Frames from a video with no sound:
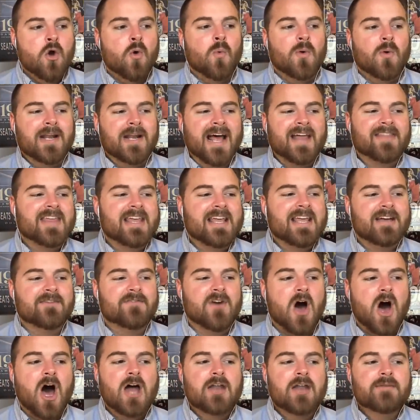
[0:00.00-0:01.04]
When I think of
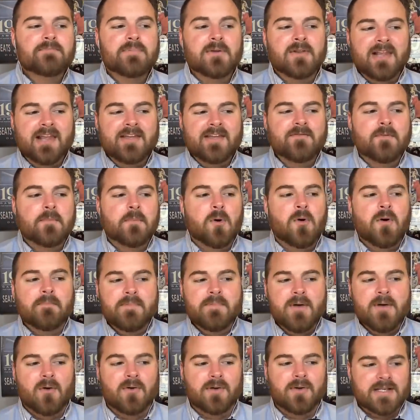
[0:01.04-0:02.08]
unbelievable
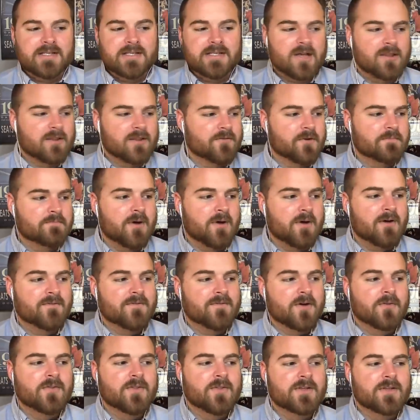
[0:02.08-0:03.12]
abilities on the football
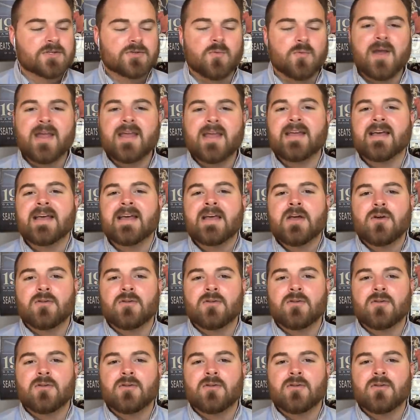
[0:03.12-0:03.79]
field this week,